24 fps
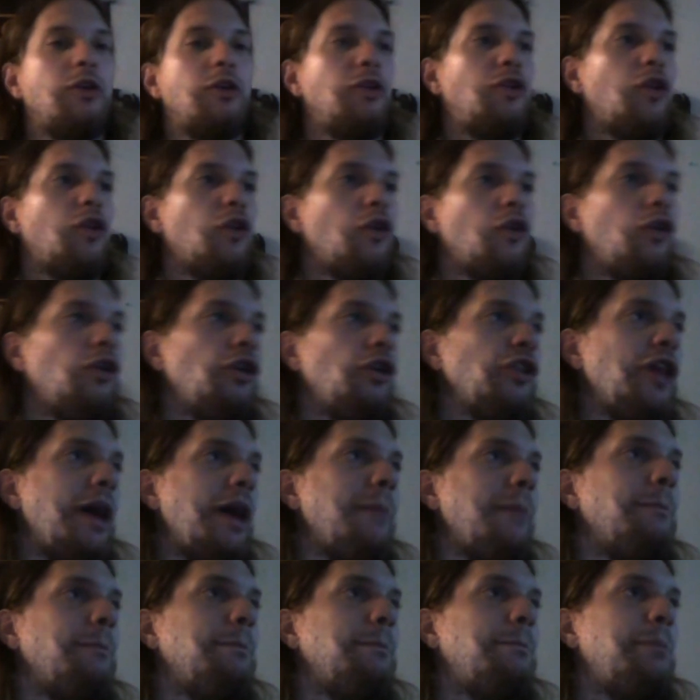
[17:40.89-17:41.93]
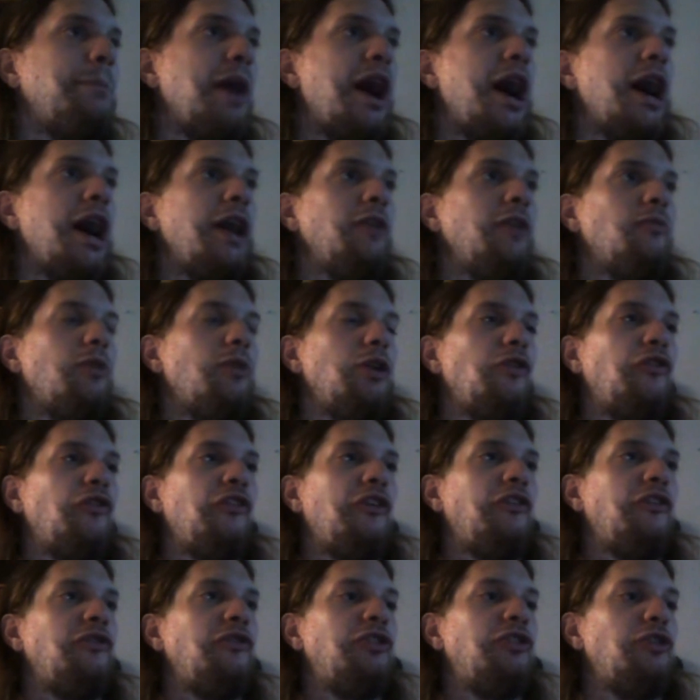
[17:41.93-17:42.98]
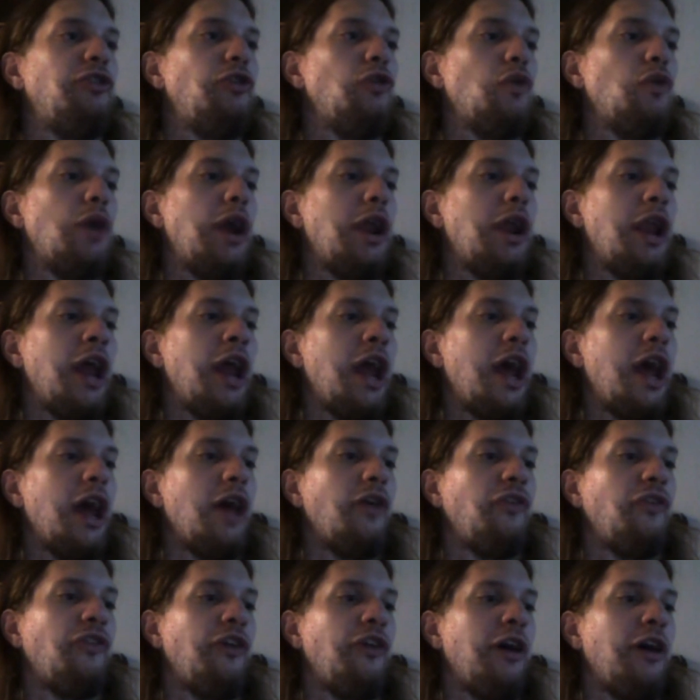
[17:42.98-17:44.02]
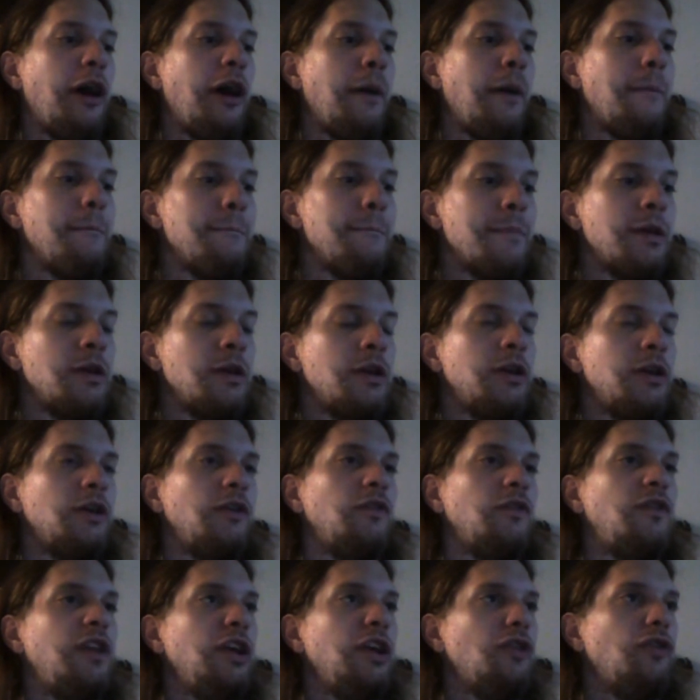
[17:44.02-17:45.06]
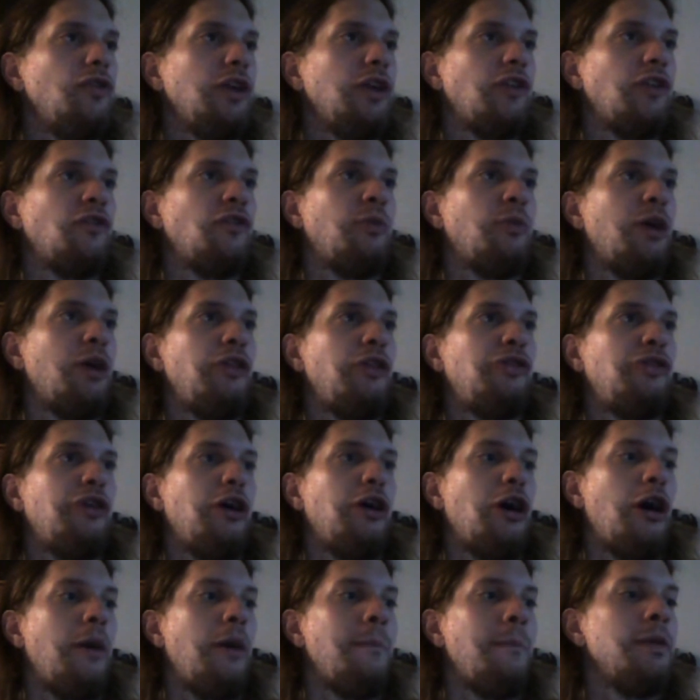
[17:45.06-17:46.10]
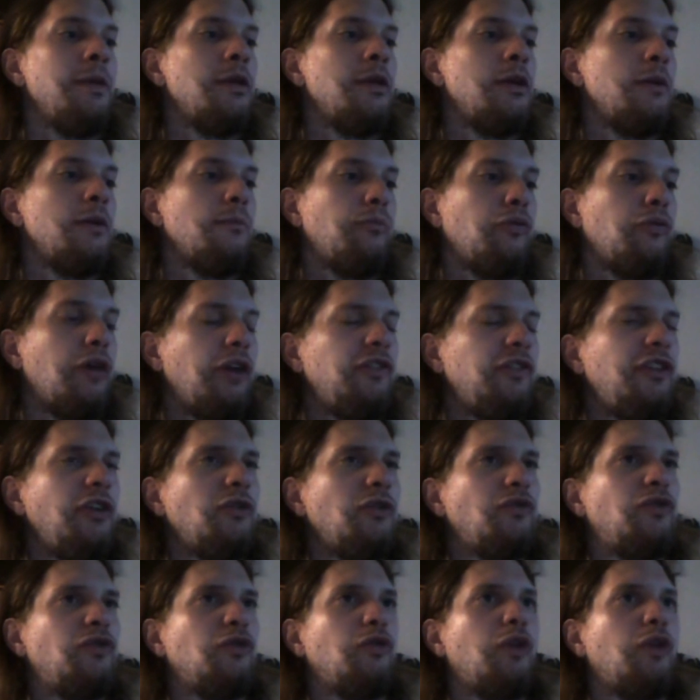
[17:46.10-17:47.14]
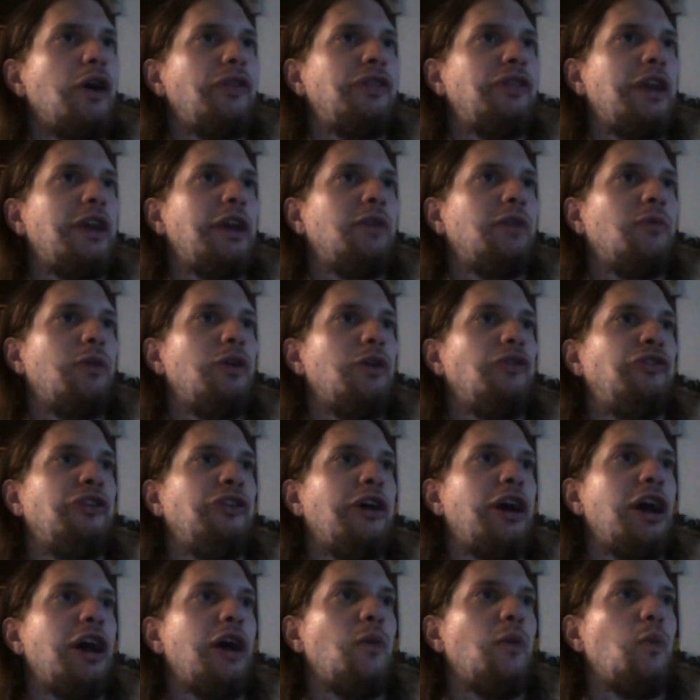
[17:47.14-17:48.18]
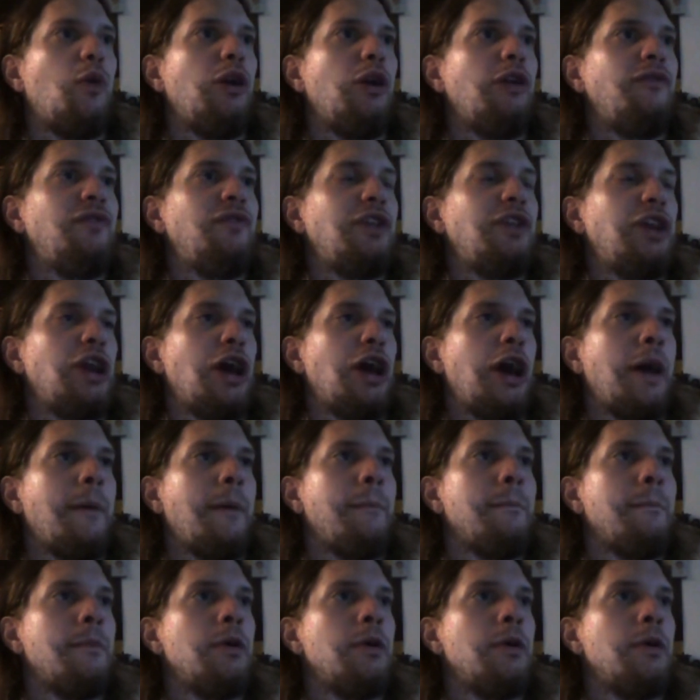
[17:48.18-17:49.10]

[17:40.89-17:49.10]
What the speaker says: girl that Bond runs into and has, dealings with. Plenty O'Toole, I think, was, one of the,